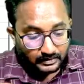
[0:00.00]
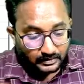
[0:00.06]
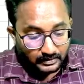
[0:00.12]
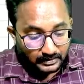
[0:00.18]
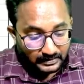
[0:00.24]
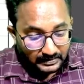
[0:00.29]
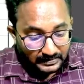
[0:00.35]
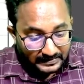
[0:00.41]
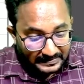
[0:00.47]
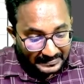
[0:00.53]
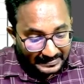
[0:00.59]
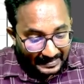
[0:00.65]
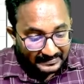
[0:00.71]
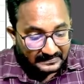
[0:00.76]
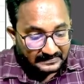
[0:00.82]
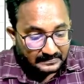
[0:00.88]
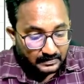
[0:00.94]
yes,
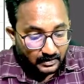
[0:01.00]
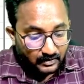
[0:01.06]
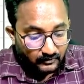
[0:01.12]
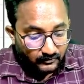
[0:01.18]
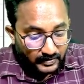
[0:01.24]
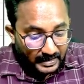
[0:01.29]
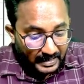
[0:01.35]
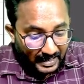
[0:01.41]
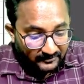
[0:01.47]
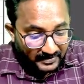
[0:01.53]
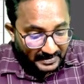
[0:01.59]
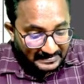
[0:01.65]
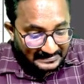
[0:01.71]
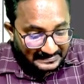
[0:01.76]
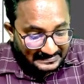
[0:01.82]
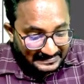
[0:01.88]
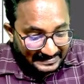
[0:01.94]
we have an
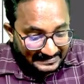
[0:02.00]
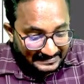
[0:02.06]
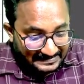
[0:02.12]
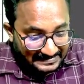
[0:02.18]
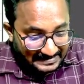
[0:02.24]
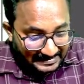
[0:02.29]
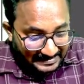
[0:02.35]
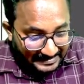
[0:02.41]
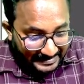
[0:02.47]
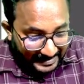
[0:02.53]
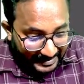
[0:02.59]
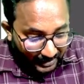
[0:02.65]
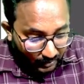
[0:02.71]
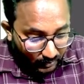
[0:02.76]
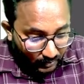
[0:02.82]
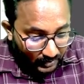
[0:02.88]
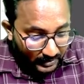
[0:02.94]
6th 10
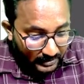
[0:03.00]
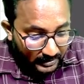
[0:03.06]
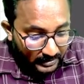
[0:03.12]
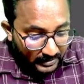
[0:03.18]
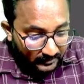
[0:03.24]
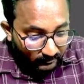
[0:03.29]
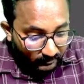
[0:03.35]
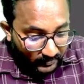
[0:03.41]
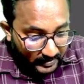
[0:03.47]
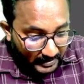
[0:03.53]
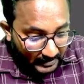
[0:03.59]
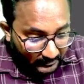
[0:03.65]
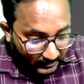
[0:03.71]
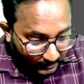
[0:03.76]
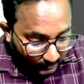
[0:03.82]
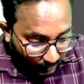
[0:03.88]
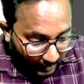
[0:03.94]
only. This
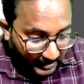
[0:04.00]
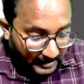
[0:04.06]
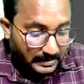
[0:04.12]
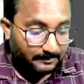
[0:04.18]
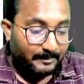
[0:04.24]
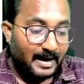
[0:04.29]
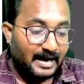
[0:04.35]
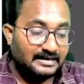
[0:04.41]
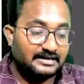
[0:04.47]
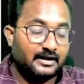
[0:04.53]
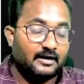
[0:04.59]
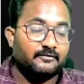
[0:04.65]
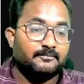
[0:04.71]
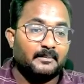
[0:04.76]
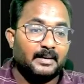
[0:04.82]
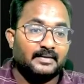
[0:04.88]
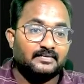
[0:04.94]
is only the part of
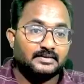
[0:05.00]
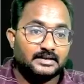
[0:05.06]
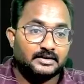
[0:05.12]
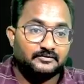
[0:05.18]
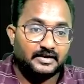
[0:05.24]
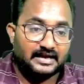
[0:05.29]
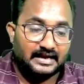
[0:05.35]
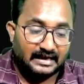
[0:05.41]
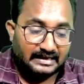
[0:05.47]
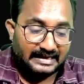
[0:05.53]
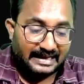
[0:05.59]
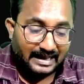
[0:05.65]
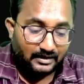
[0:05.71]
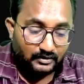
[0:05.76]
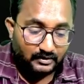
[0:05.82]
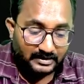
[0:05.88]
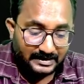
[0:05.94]
month. We can
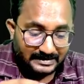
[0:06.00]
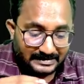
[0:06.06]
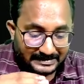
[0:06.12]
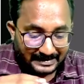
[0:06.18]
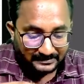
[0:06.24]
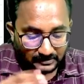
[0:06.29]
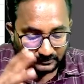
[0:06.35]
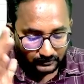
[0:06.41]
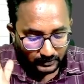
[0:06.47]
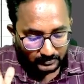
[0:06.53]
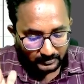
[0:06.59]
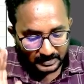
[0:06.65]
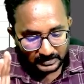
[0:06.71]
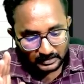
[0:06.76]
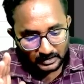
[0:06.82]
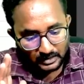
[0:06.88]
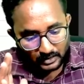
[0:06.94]
calculate it as a full month.
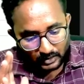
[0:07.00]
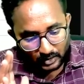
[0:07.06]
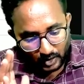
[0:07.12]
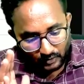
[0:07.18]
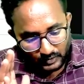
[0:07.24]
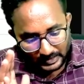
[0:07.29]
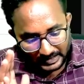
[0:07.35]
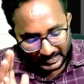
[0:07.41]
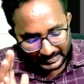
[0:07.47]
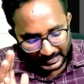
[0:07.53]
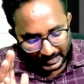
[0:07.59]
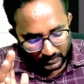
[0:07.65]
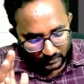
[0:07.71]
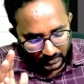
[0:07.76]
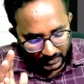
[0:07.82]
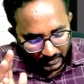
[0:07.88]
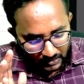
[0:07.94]
Now we can
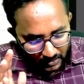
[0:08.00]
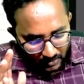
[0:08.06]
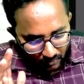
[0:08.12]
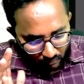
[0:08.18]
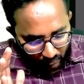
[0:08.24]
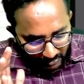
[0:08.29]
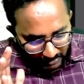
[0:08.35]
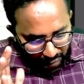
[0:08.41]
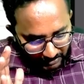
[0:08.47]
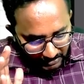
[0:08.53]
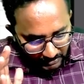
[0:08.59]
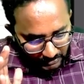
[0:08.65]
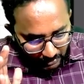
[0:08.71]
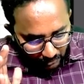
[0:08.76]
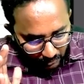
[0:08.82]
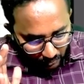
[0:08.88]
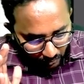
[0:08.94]
calculate 1 month,
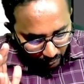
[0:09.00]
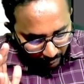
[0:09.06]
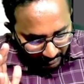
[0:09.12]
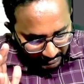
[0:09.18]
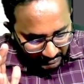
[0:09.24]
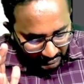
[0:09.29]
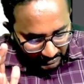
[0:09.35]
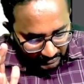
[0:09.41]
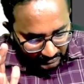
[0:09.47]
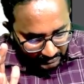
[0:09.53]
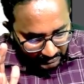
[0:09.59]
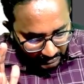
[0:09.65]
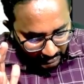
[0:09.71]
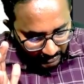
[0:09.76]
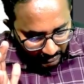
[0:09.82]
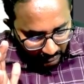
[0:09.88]
2 month, 3,